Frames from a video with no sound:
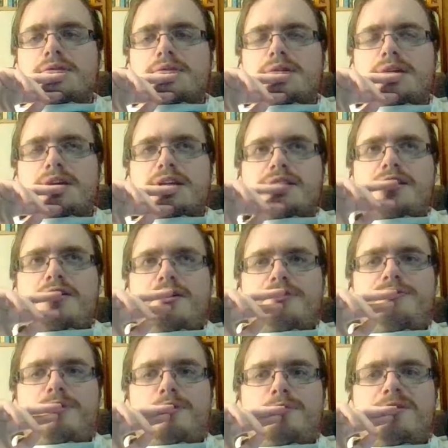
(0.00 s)
Because I know
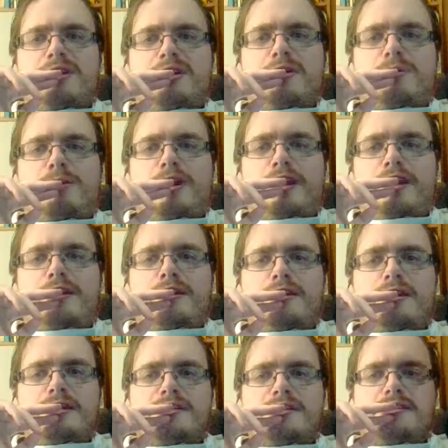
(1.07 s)
Formula One
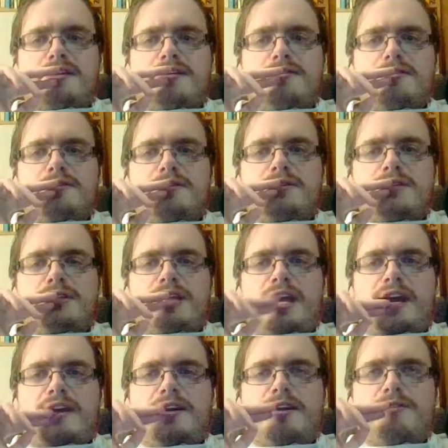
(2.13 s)
is in
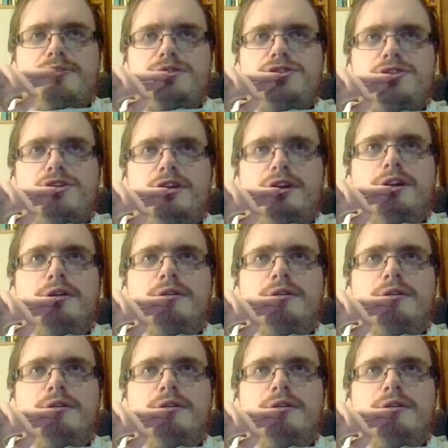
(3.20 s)
Canada for sure.